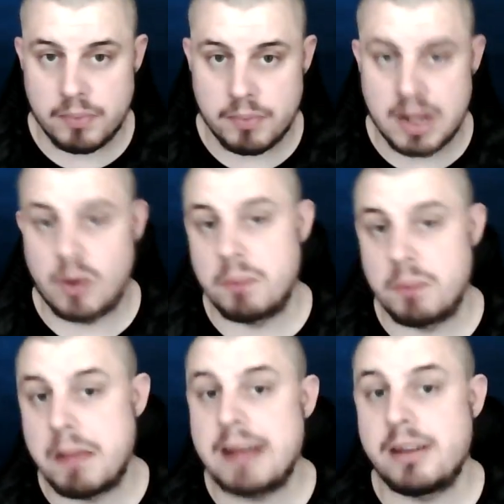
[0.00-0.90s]
Now
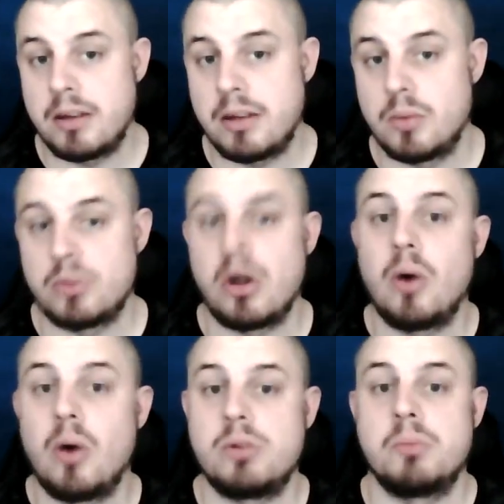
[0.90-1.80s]
Amanda was
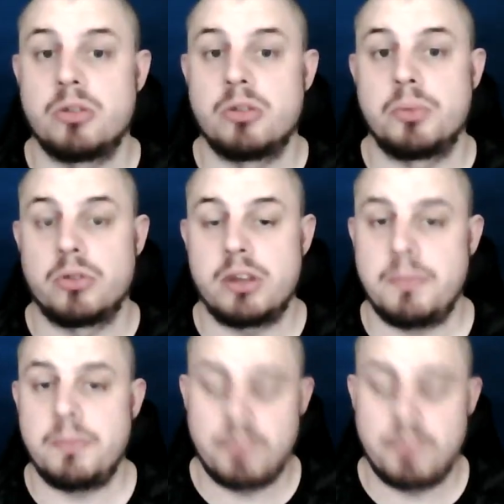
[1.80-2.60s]
holding my deposit,